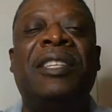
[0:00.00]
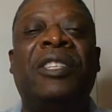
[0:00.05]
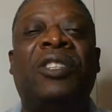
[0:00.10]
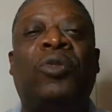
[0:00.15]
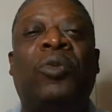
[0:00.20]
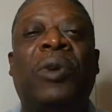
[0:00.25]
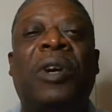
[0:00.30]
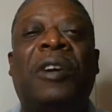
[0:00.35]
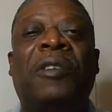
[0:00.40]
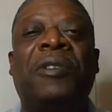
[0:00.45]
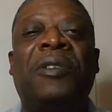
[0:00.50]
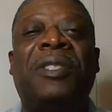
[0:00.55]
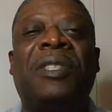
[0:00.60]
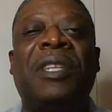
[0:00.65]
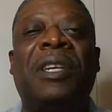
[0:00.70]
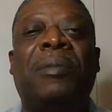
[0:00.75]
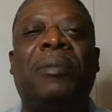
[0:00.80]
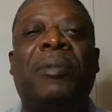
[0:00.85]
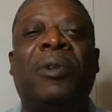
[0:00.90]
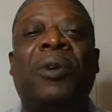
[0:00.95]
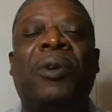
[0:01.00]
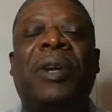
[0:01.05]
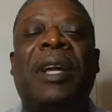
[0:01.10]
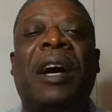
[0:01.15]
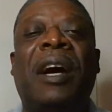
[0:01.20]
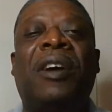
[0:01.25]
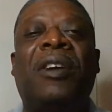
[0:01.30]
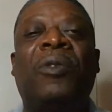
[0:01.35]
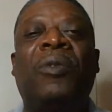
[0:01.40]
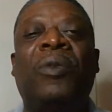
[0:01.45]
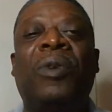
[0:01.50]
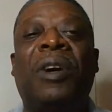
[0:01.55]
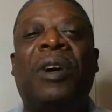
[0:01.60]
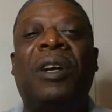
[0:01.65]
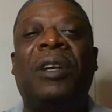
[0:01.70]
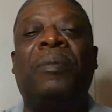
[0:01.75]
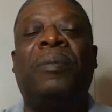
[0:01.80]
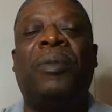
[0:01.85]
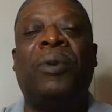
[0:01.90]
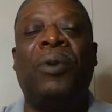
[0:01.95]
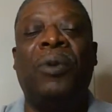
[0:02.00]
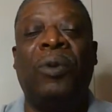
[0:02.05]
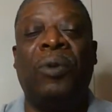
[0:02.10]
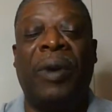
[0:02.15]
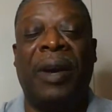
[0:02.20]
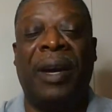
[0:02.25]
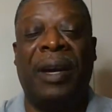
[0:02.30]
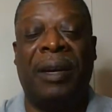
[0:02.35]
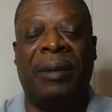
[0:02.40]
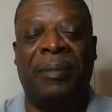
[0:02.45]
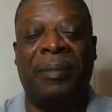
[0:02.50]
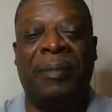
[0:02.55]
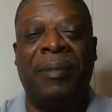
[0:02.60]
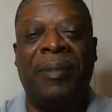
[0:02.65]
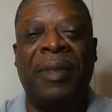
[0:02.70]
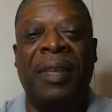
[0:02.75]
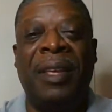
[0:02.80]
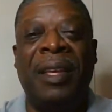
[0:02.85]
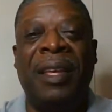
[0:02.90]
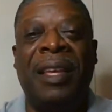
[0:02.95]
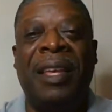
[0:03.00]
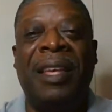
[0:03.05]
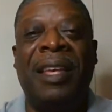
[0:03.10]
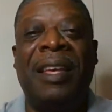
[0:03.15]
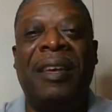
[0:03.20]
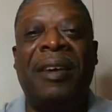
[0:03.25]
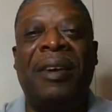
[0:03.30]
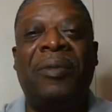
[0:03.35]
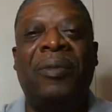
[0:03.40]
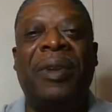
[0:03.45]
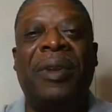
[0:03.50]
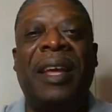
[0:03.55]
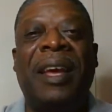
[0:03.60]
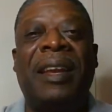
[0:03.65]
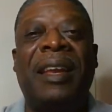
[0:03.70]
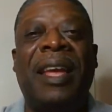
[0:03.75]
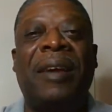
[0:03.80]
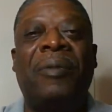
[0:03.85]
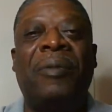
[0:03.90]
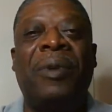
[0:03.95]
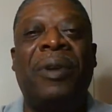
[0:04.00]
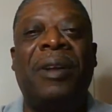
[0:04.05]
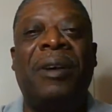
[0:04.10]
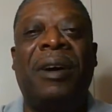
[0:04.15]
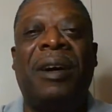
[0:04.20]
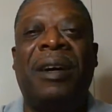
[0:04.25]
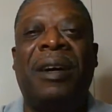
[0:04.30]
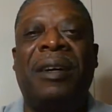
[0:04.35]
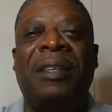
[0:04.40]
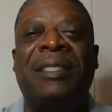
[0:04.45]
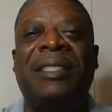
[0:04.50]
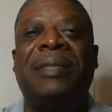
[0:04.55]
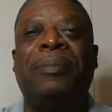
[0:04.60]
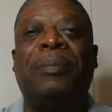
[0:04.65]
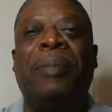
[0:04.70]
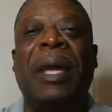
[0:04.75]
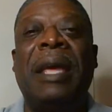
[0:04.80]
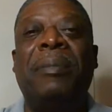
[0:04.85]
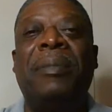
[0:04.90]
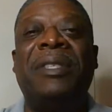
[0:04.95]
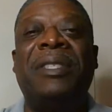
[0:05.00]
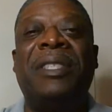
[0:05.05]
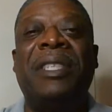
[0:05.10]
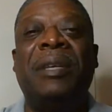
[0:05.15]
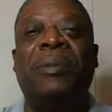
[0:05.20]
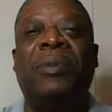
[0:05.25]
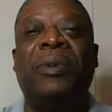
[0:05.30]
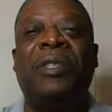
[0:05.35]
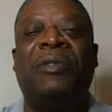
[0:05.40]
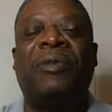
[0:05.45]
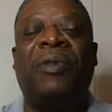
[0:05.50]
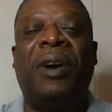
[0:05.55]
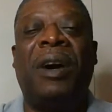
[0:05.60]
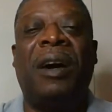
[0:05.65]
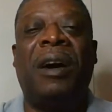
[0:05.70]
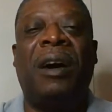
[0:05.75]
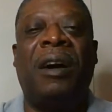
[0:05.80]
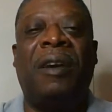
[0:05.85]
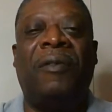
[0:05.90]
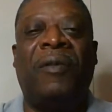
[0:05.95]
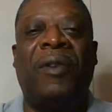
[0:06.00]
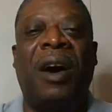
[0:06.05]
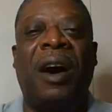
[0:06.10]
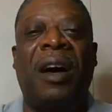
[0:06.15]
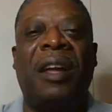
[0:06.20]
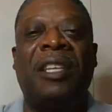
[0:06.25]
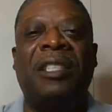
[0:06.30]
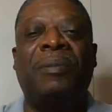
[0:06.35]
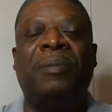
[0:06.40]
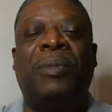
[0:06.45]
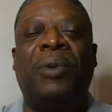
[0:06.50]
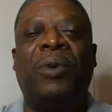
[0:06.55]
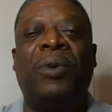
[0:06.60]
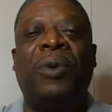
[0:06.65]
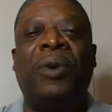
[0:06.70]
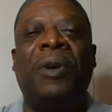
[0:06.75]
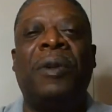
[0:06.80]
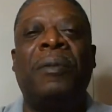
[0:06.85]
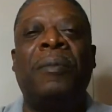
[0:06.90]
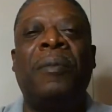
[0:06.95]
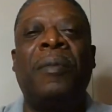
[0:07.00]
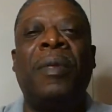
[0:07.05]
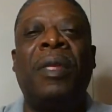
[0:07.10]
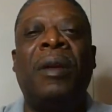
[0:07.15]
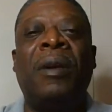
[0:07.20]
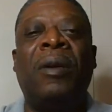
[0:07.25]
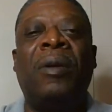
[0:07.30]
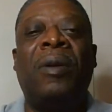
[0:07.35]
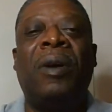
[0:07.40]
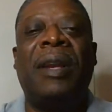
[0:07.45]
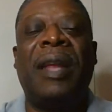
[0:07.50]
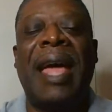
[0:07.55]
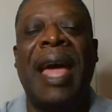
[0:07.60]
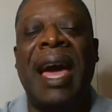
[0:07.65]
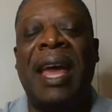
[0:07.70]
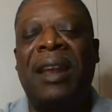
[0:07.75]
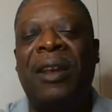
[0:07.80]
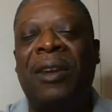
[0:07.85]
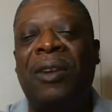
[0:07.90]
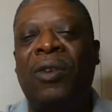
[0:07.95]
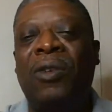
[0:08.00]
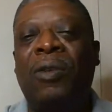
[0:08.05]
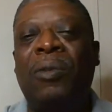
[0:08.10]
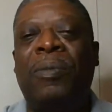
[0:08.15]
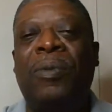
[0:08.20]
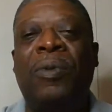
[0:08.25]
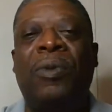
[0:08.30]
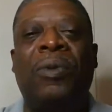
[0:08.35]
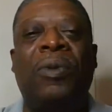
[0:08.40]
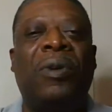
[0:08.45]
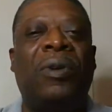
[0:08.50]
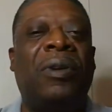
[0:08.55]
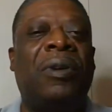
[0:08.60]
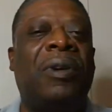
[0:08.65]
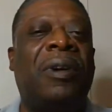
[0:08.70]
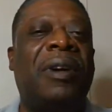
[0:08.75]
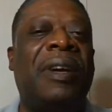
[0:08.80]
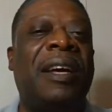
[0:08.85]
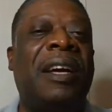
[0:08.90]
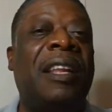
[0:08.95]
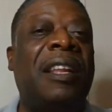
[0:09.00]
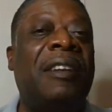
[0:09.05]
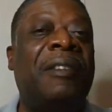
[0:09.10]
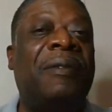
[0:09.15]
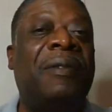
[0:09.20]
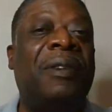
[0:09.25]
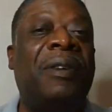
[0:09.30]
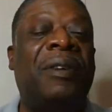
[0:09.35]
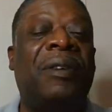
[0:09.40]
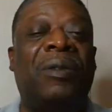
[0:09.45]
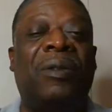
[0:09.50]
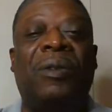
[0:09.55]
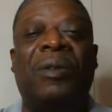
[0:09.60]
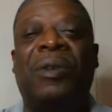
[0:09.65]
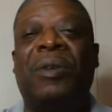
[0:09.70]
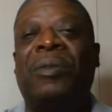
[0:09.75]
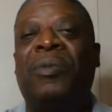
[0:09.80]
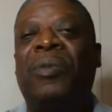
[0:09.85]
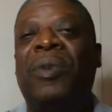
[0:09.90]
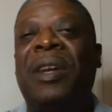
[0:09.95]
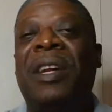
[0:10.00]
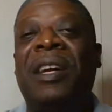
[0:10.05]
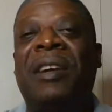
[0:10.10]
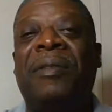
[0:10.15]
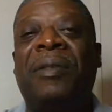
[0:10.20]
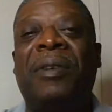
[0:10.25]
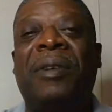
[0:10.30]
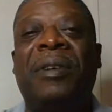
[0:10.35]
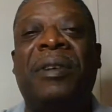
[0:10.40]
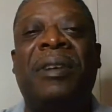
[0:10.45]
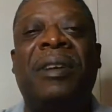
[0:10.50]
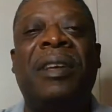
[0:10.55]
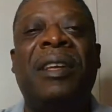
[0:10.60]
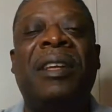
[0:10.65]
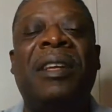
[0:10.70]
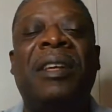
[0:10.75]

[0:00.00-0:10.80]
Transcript: 12 step learn how to run program. When that when a uh, baby zebra's fawn, uh, fawn is born, an antelope or elephant or whatever,